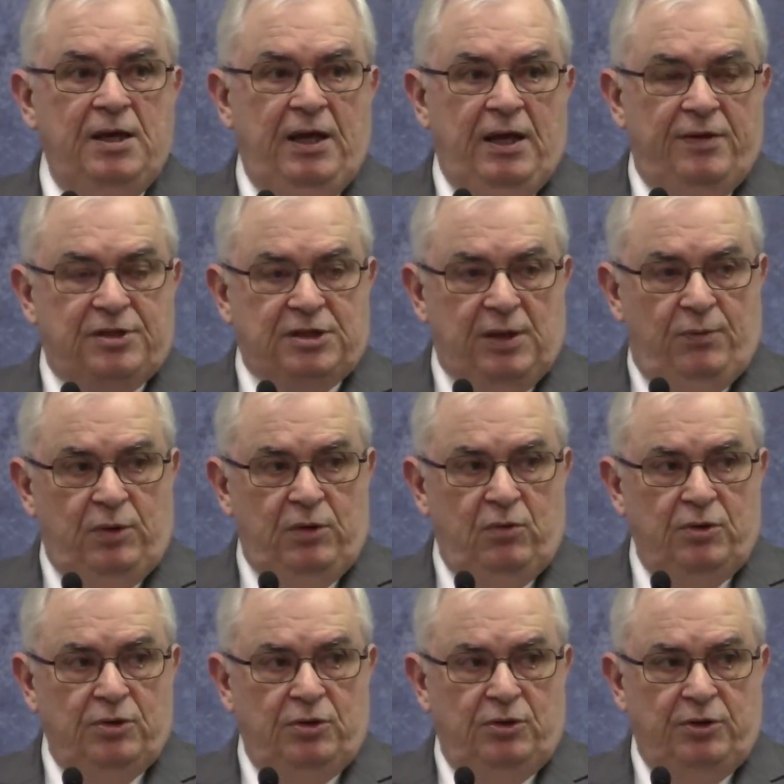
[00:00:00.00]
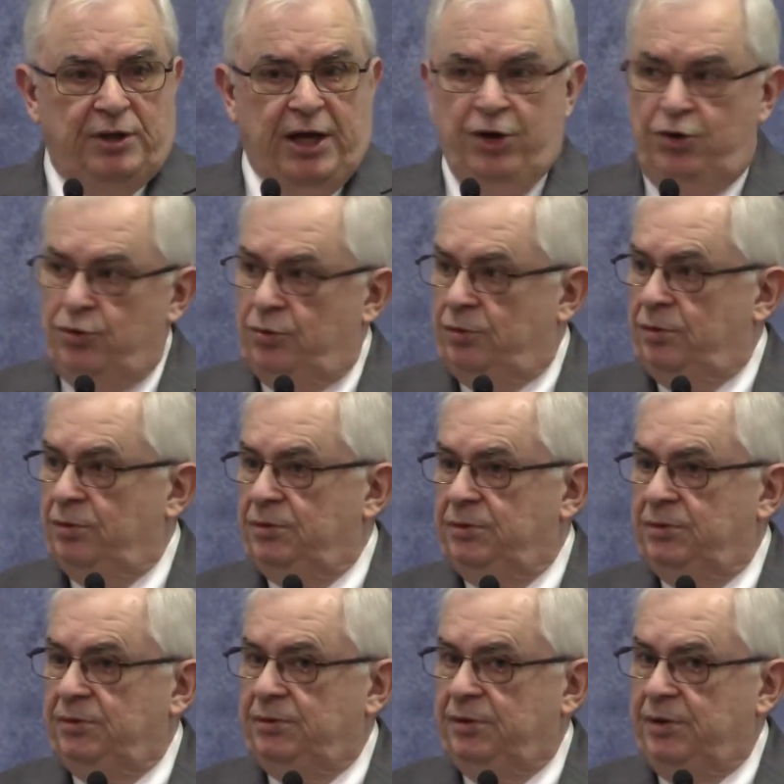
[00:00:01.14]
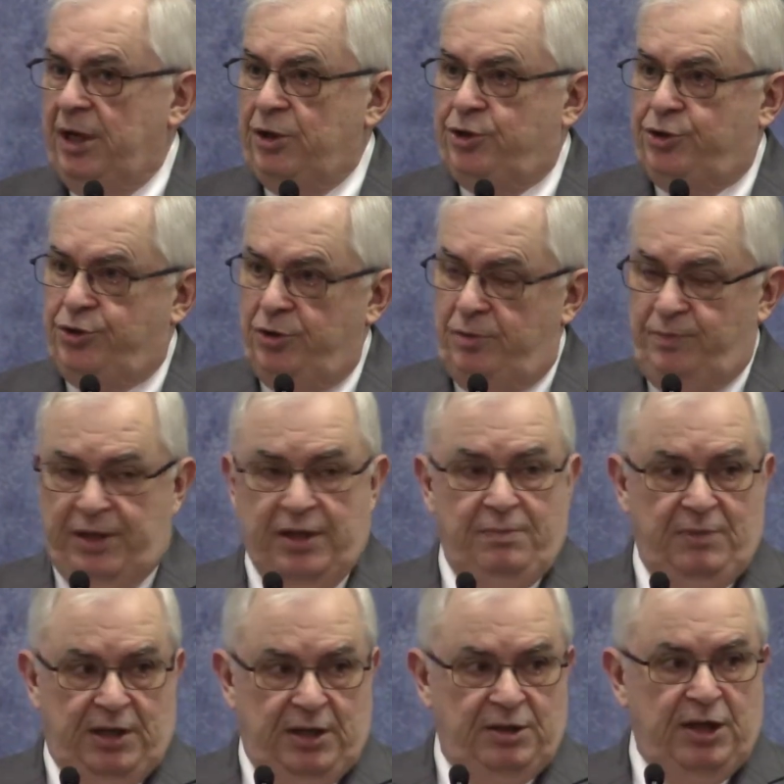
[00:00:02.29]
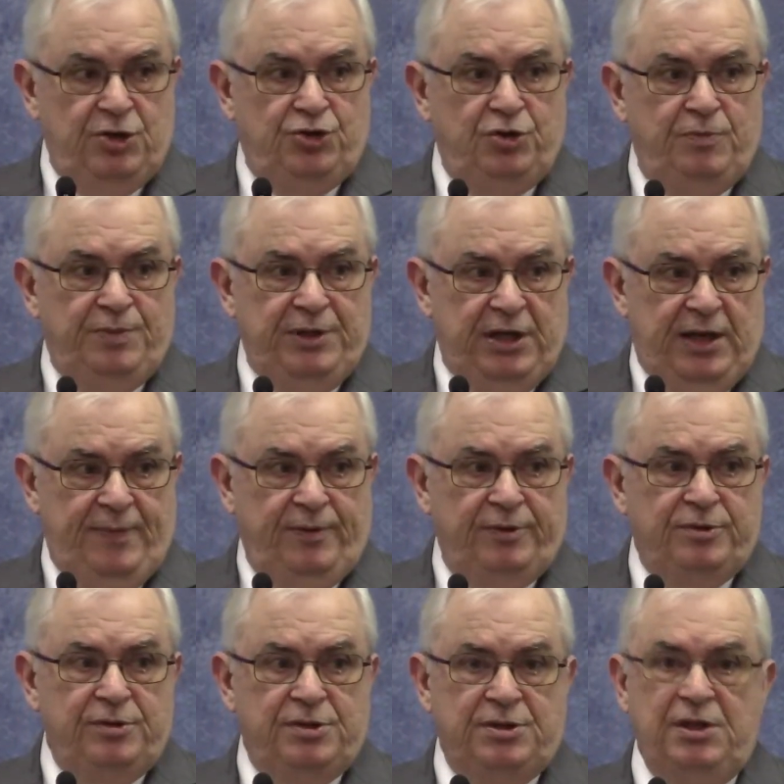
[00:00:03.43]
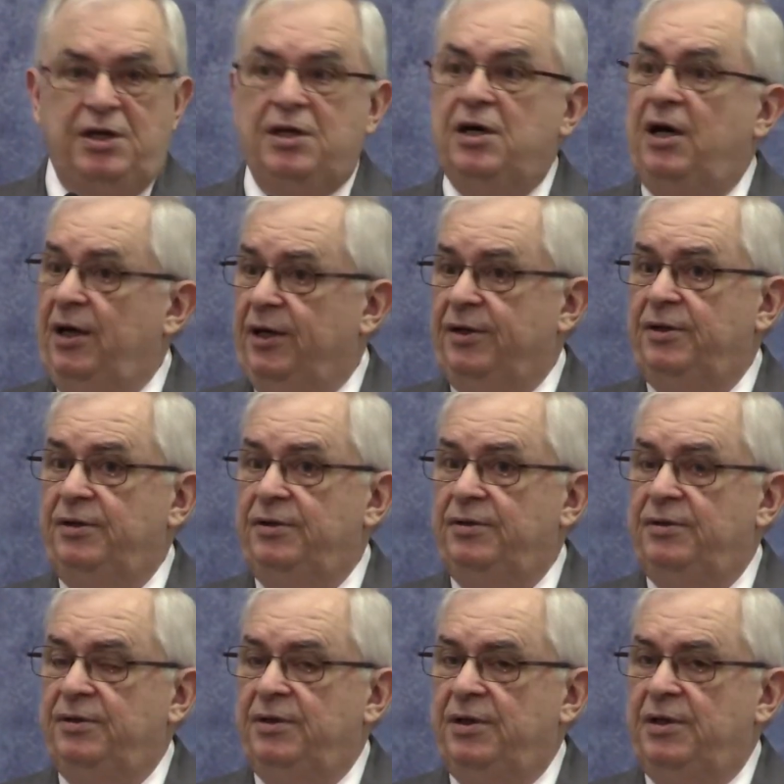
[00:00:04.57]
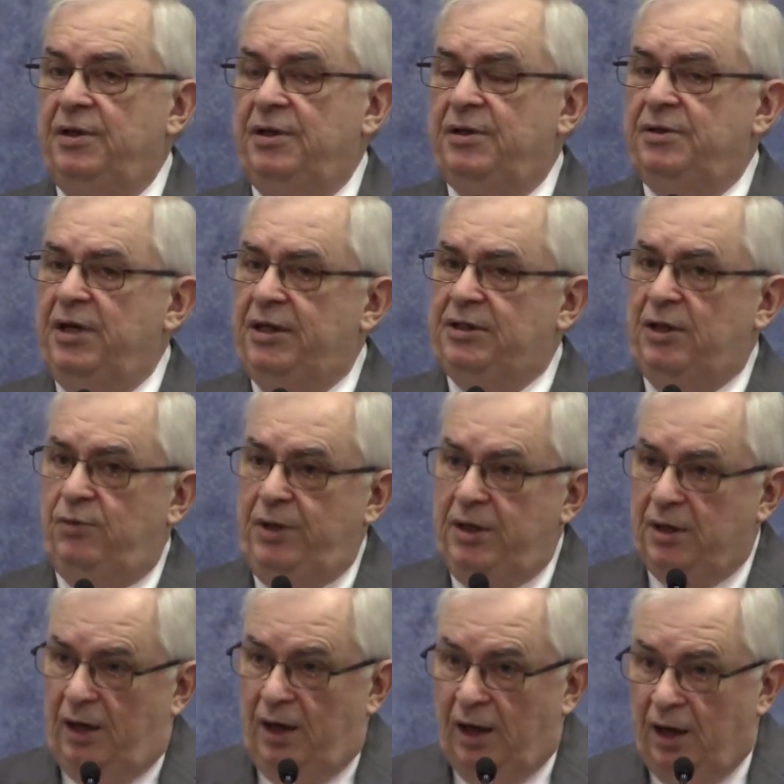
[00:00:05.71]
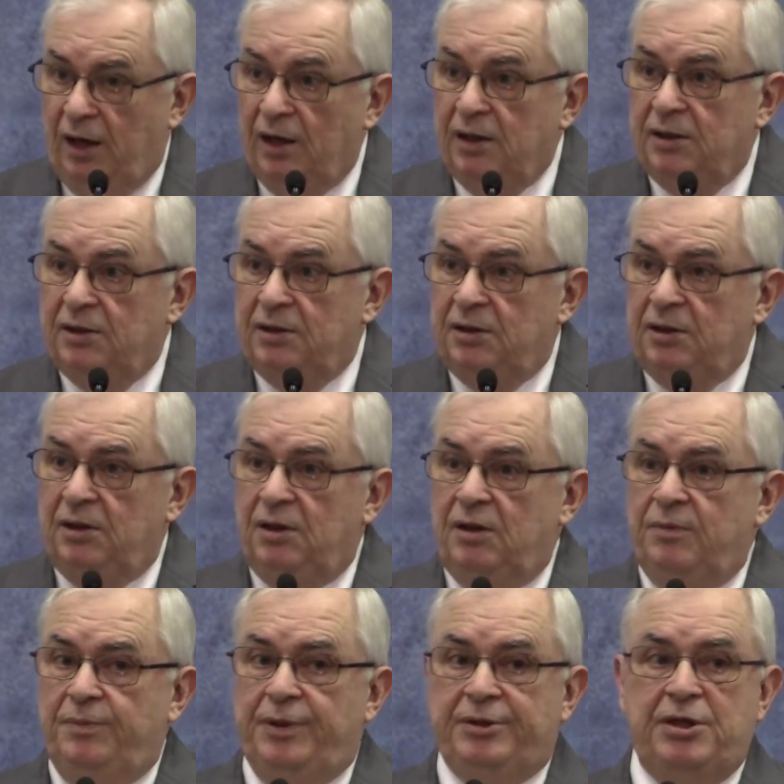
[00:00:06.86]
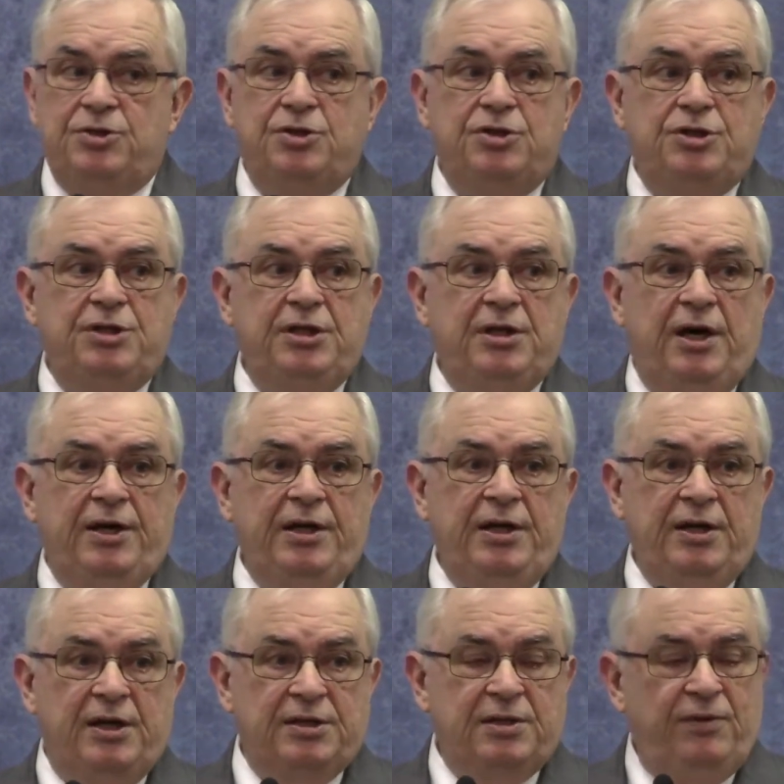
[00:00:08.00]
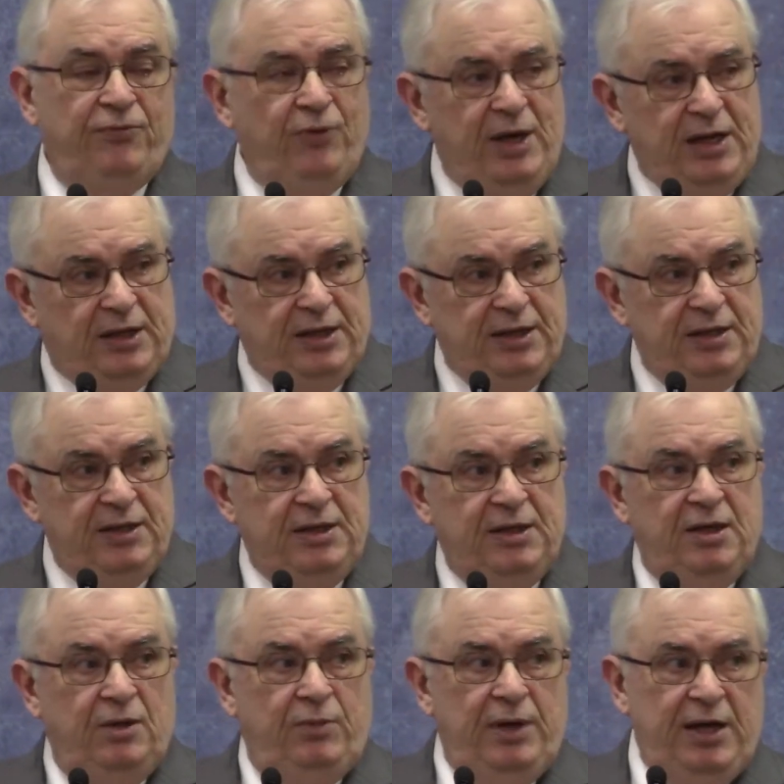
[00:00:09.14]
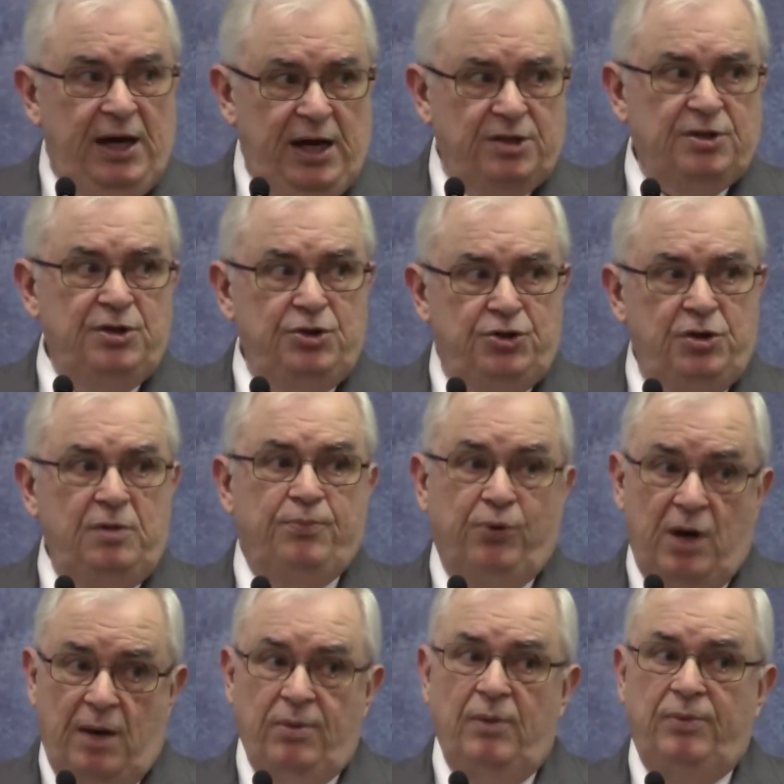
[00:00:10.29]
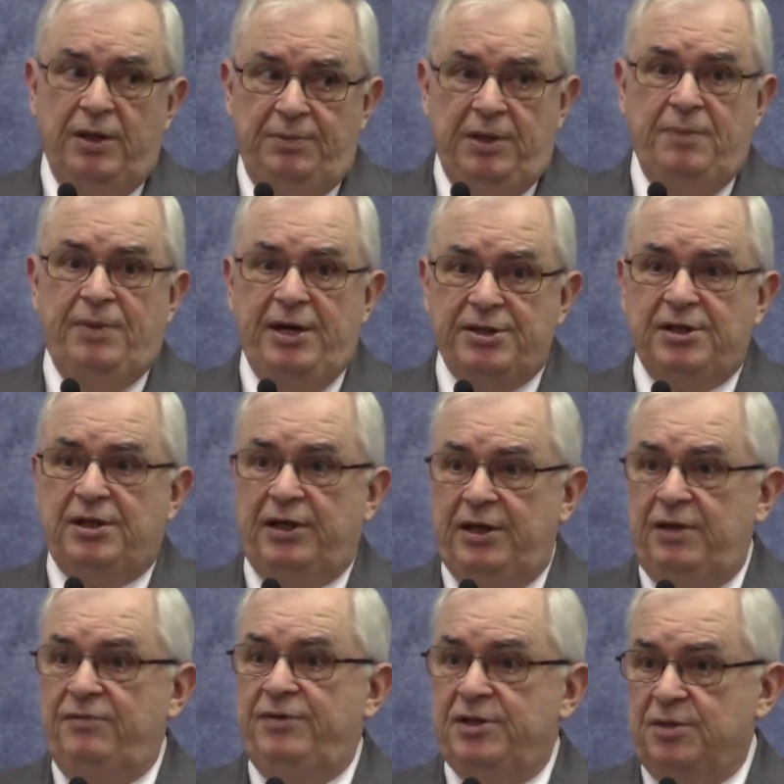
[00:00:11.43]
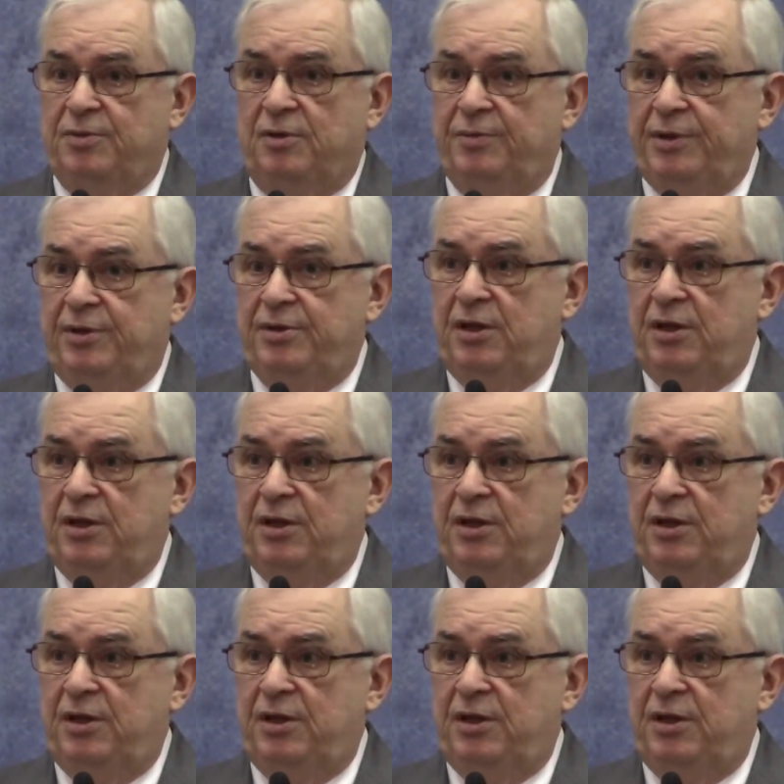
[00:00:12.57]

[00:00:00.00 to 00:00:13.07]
If someone were to look at you, they should be in me, they should be able to see God. Not that we are, but they should see God in us. And frankly, we actually should probably be basically invisible because